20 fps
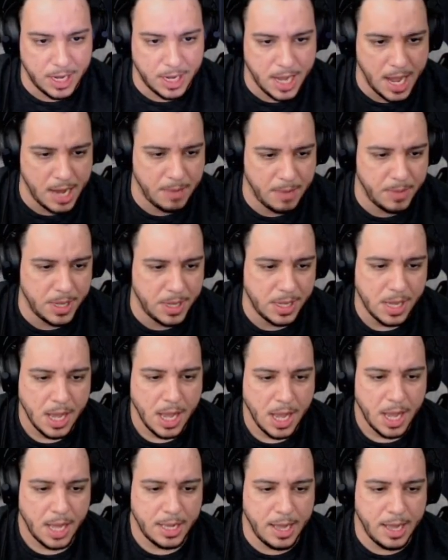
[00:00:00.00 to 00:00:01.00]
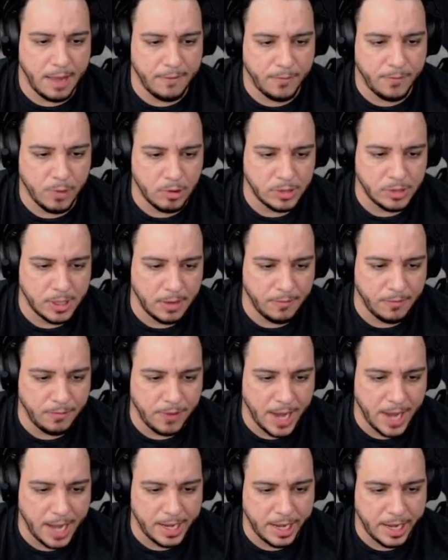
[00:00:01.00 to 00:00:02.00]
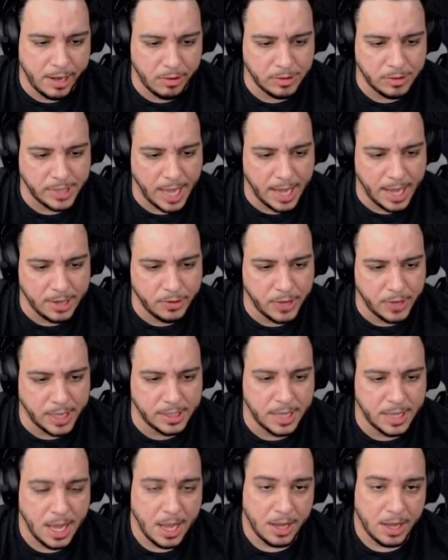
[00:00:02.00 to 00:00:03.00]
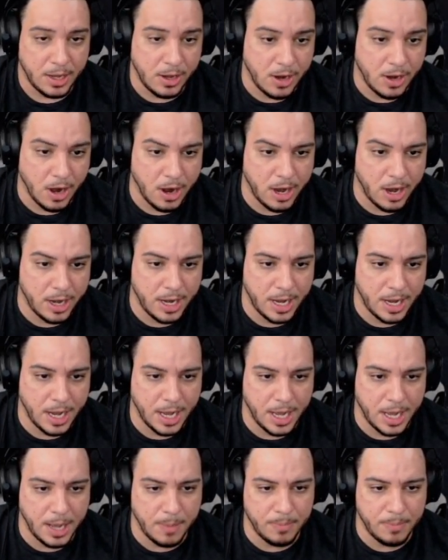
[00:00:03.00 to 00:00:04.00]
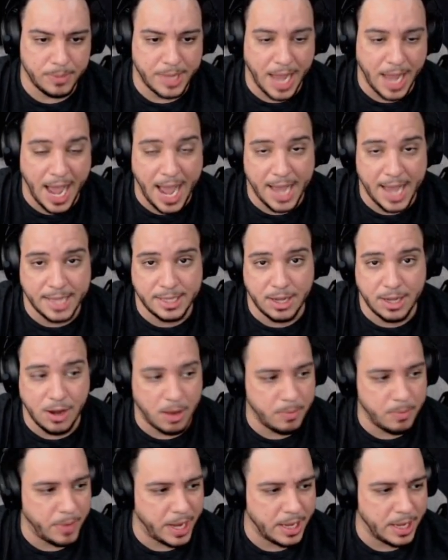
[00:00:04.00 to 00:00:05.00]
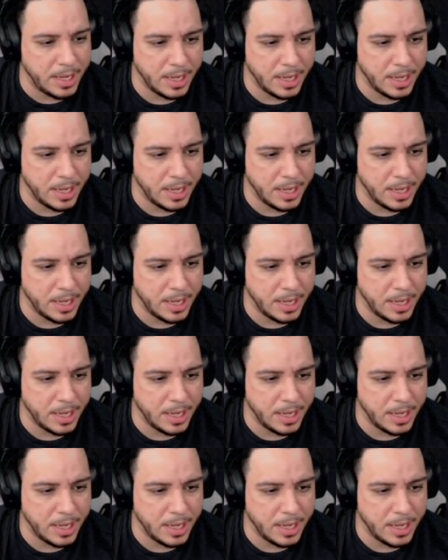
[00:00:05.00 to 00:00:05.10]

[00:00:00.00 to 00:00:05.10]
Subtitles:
enemy. Then Photon Flight, Hero's Entrance, guard, the highest guard break,